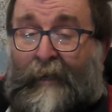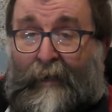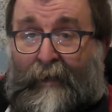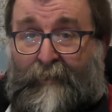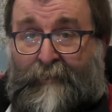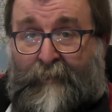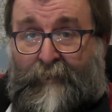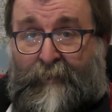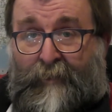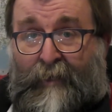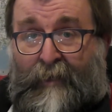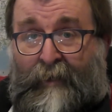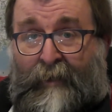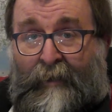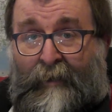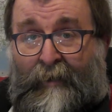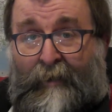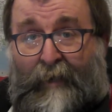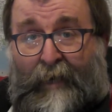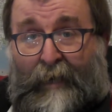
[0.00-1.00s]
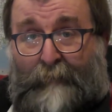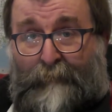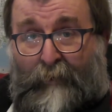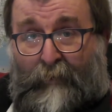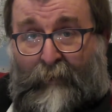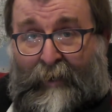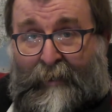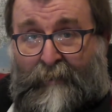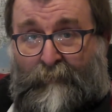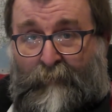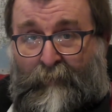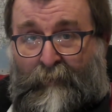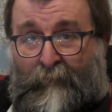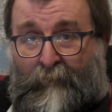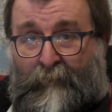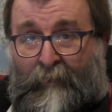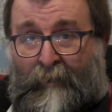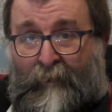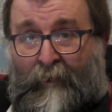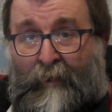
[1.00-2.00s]
As I say, I'm no
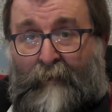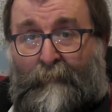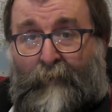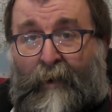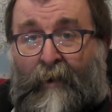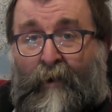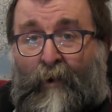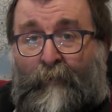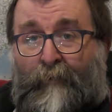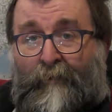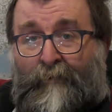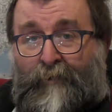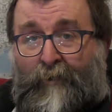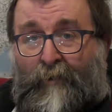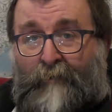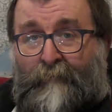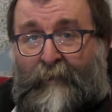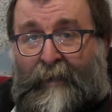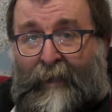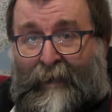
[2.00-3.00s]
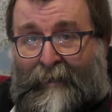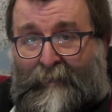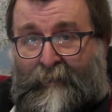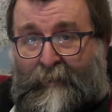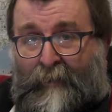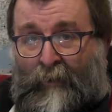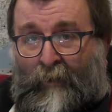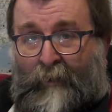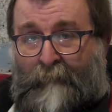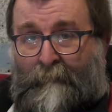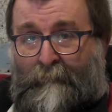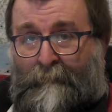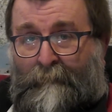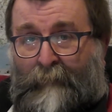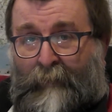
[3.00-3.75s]
expert, but I hope you'll join me next time